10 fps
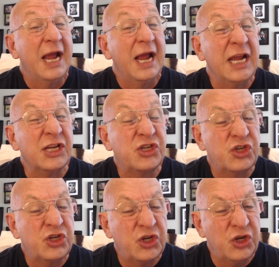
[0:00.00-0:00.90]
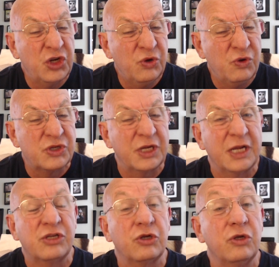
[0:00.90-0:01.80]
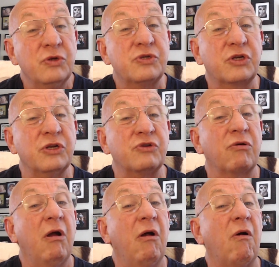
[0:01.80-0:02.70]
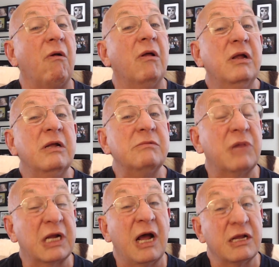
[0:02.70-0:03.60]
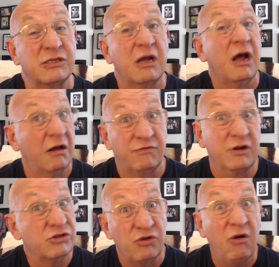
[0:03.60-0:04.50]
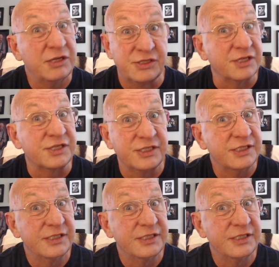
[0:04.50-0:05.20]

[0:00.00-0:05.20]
is choosing to lose control because of their choices.